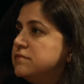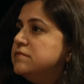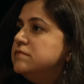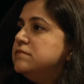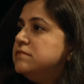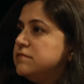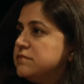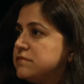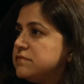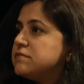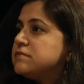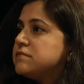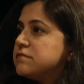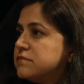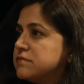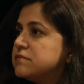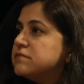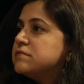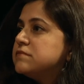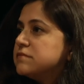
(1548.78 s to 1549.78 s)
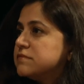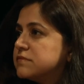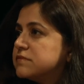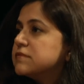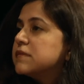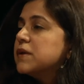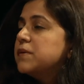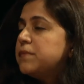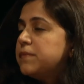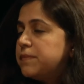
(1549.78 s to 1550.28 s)
without much filter
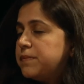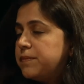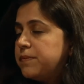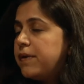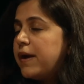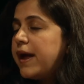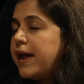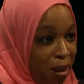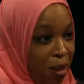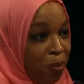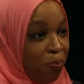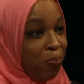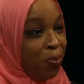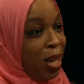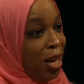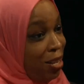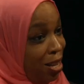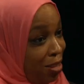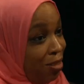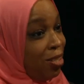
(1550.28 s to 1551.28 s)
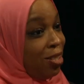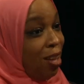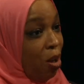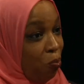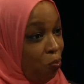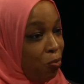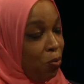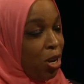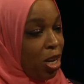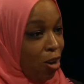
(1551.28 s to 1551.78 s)
anymore. Right, right. And in some
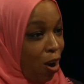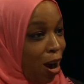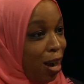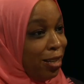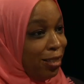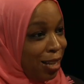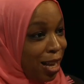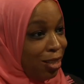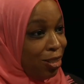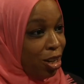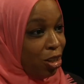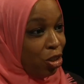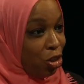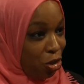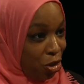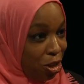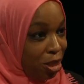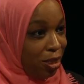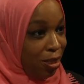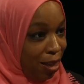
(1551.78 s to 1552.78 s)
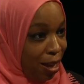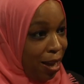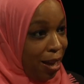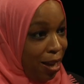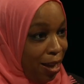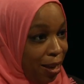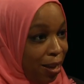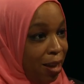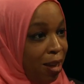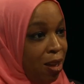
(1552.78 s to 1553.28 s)
regards, that's a good mm,
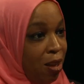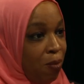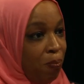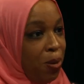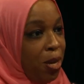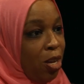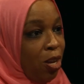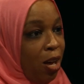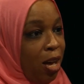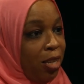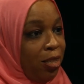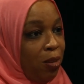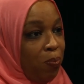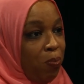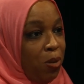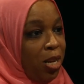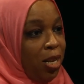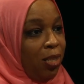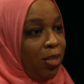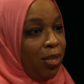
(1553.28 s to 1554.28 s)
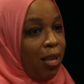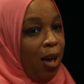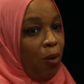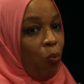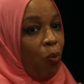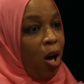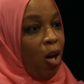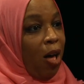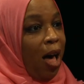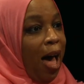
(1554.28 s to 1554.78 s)
thing sure. because it means that
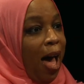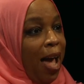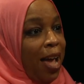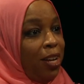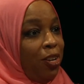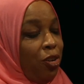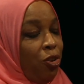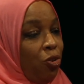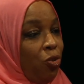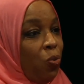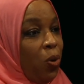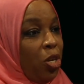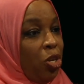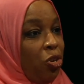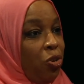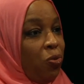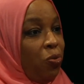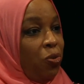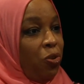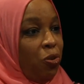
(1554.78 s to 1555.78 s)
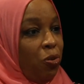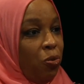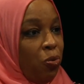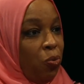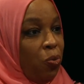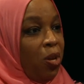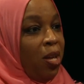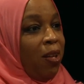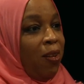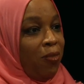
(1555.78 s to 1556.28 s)
while I knew and you
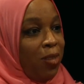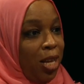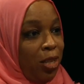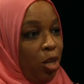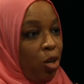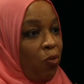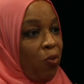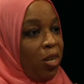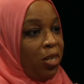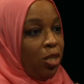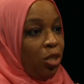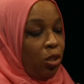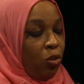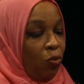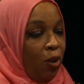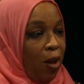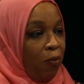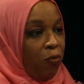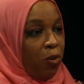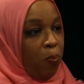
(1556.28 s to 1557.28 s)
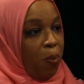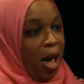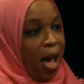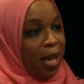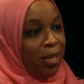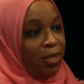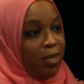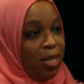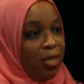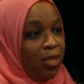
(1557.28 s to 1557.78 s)
knew that the greatest threat for the
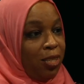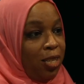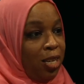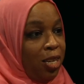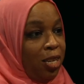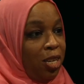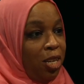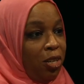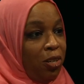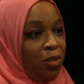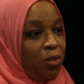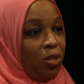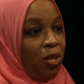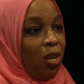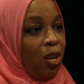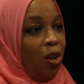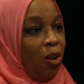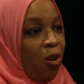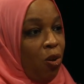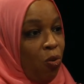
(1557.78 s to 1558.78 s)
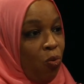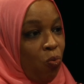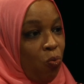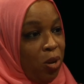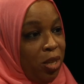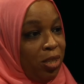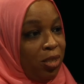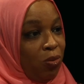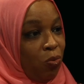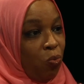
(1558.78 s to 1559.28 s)
past 16 years
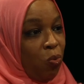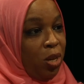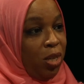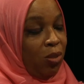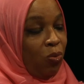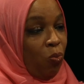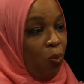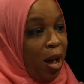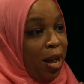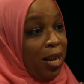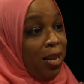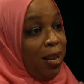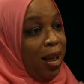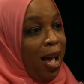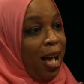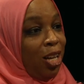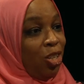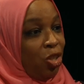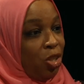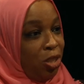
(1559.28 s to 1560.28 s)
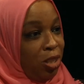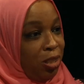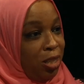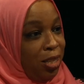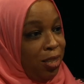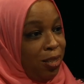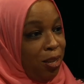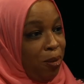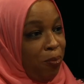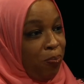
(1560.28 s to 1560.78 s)
was was white
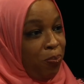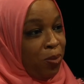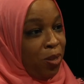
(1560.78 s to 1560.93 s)
nationalism,